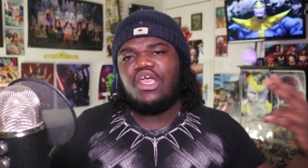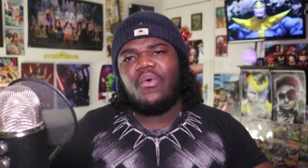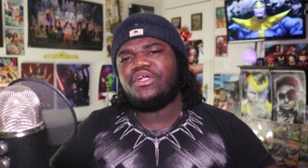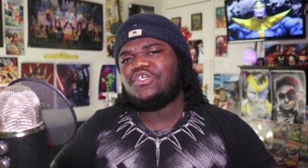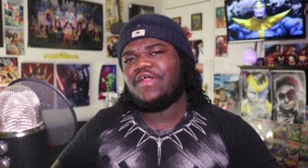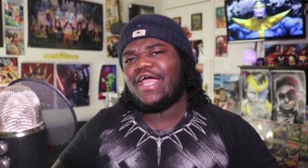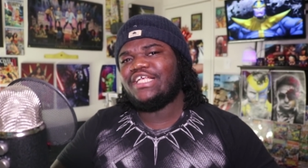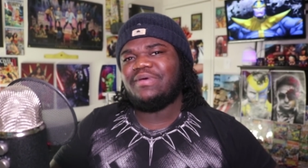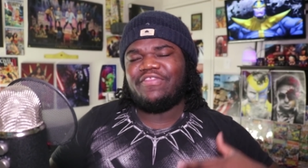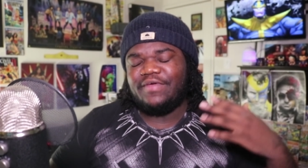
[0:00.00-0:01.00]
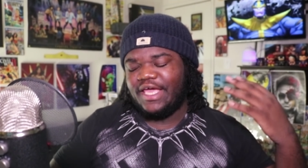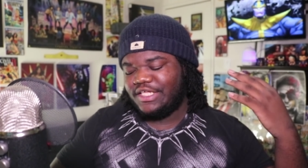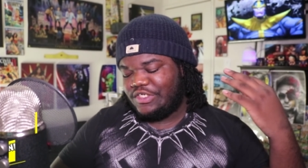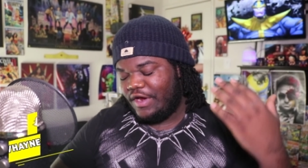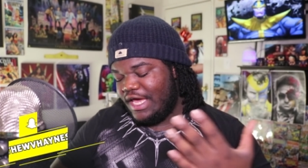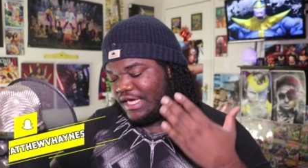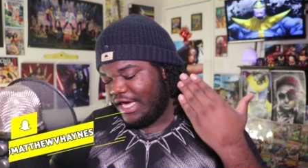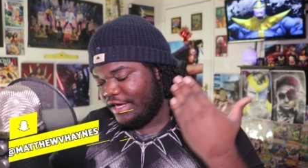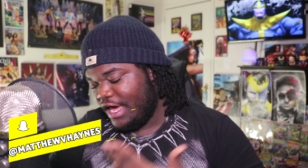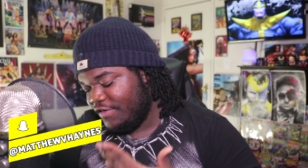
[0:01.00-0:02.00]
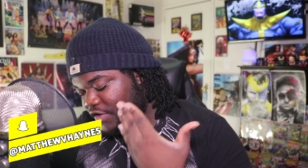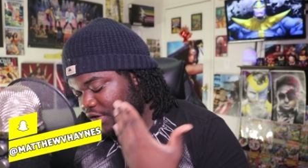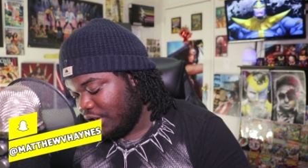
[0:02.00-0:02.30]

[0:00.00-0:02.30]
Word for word: Yo, what is going on guys? Matthew V. Haynes here, aka The